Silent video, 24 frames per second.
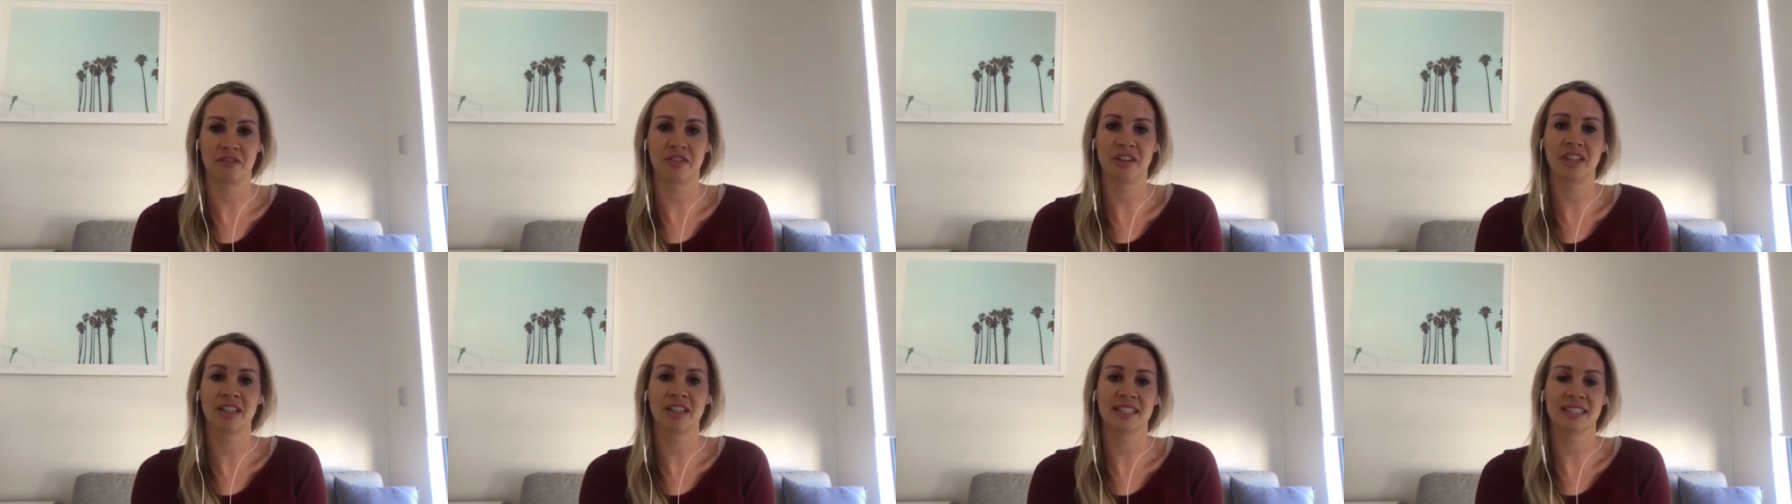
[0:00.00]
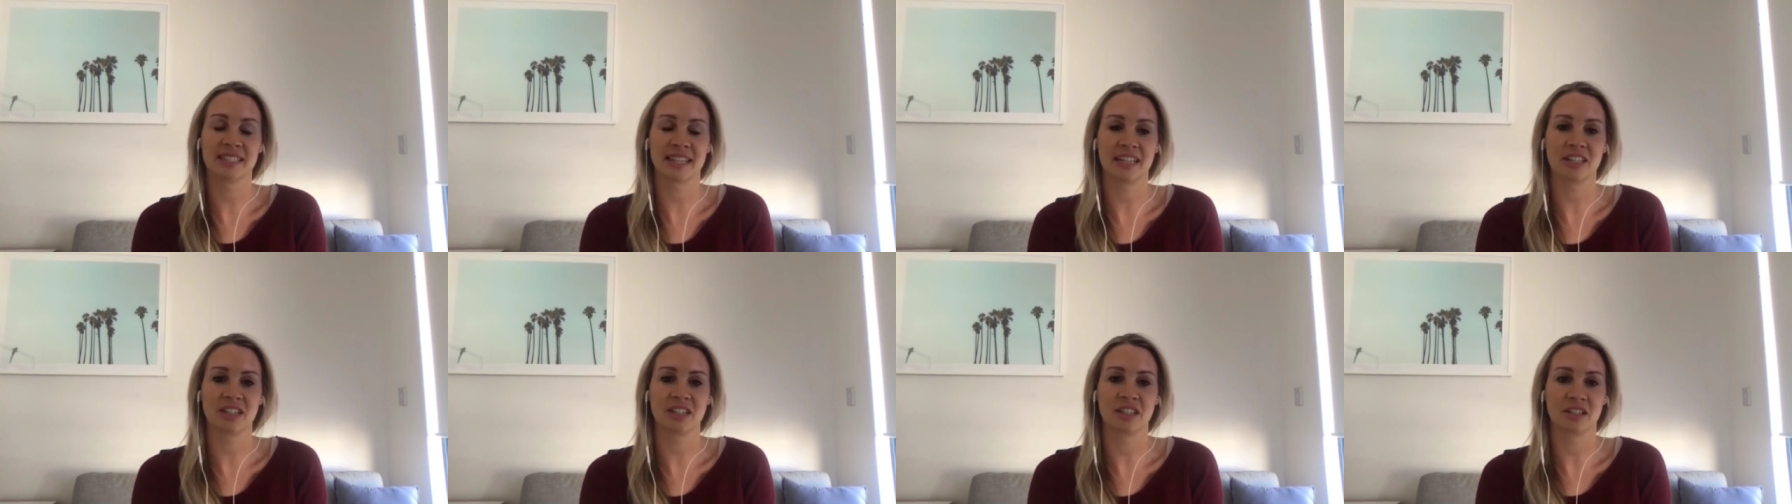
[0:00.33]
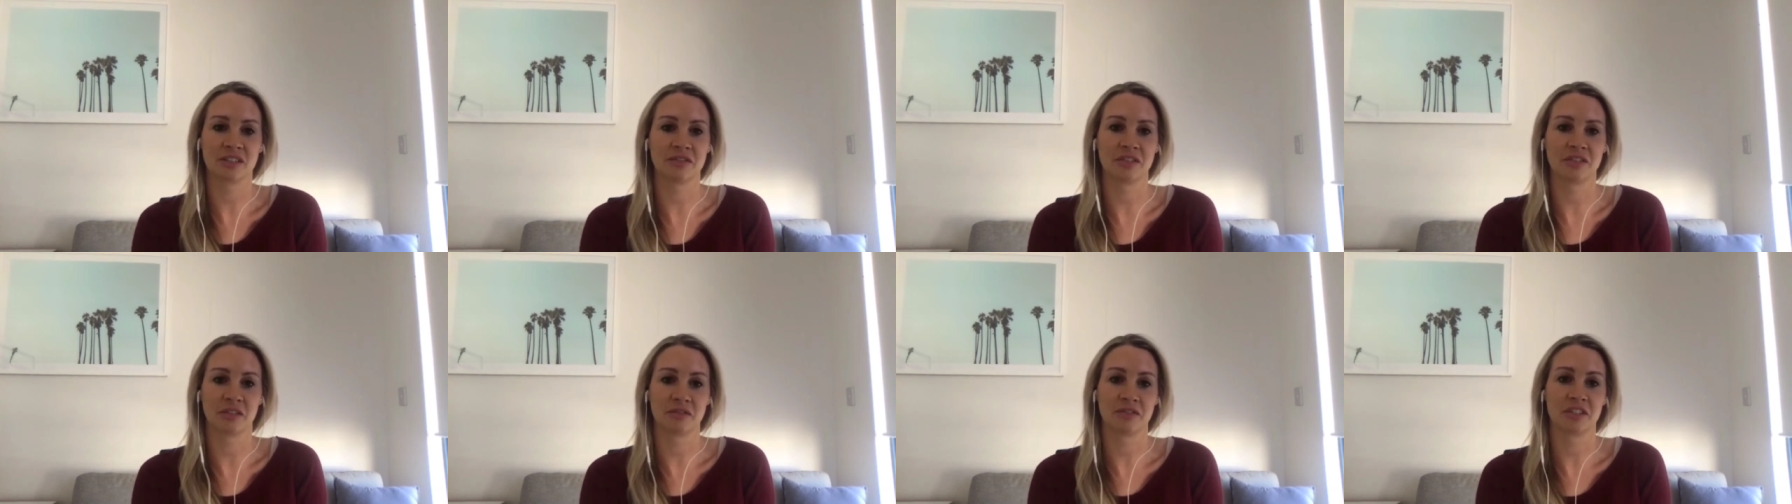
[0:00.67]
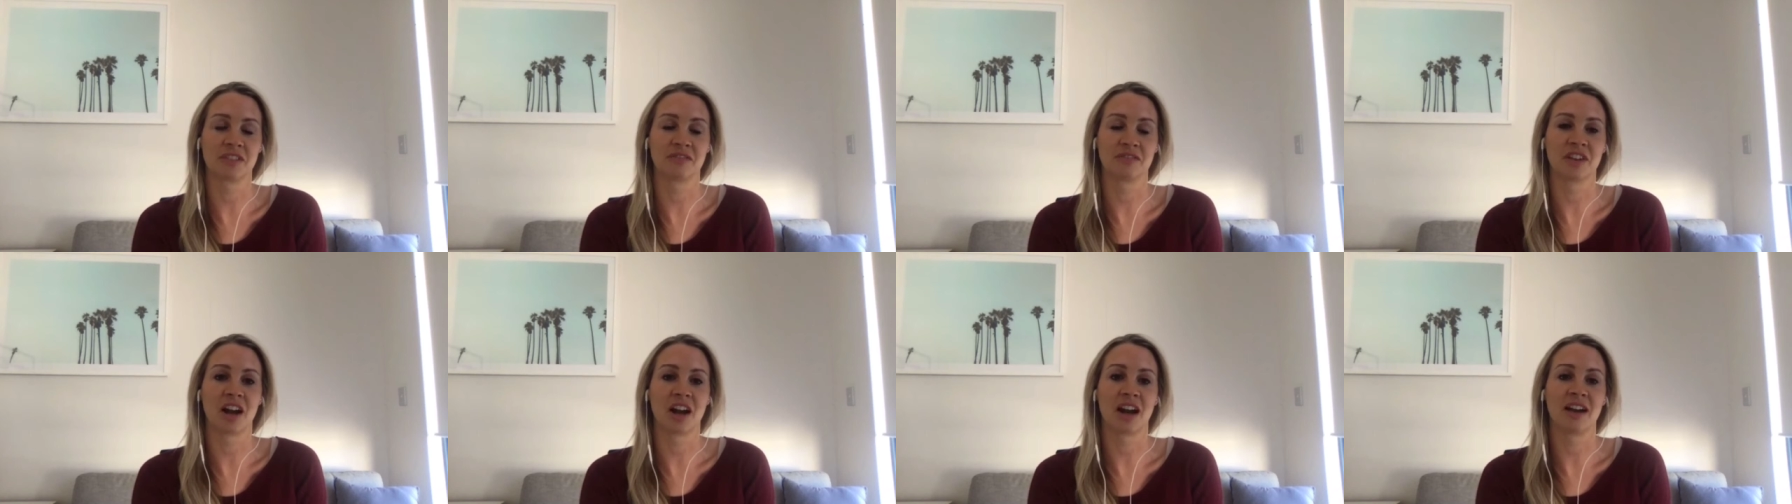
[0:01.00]
feel a sense of, of
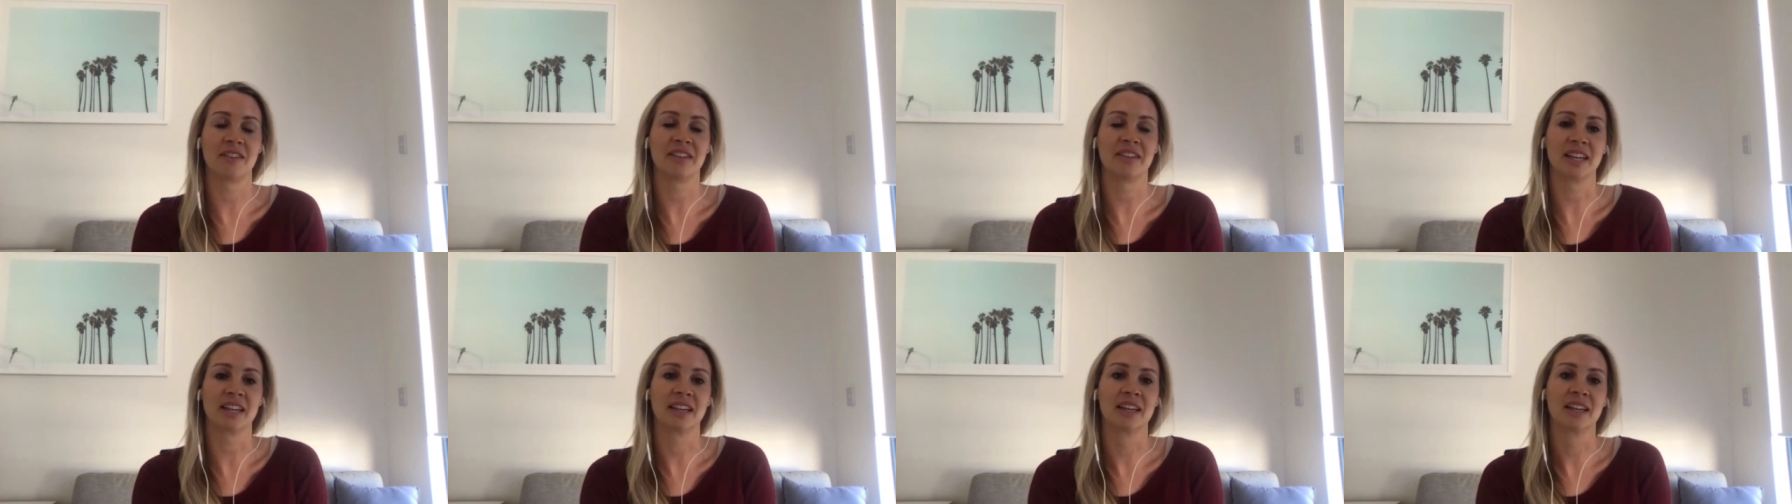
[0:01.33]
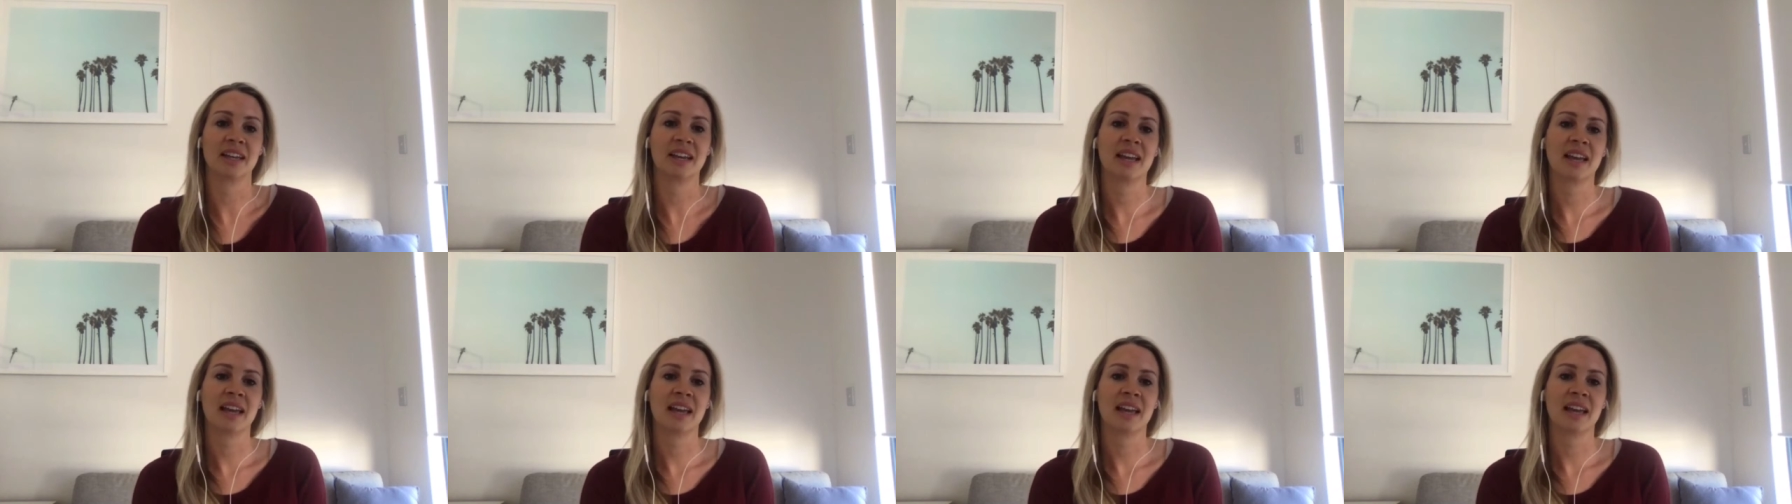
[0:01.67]
surviving.